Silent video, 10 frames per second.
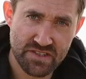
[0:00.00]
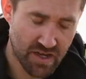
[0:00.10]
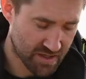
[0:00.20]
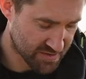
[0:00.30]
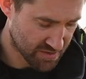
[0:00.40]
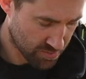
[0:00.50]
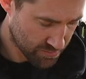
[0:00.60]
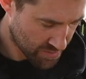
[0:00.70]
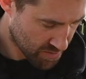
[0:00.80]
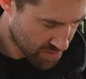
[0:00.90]
size,
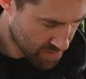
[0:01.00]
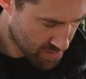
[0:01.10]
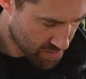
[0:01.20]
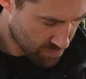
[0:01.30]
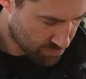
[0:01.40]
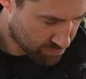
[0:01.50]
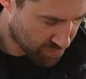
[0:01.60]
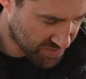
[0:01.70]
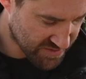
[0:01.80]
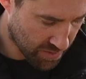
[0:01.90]

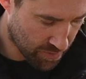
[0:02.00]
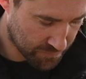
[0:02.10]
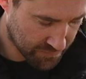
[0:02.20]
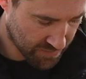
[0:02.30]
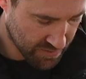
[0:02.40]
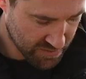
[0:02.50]
but they're soft.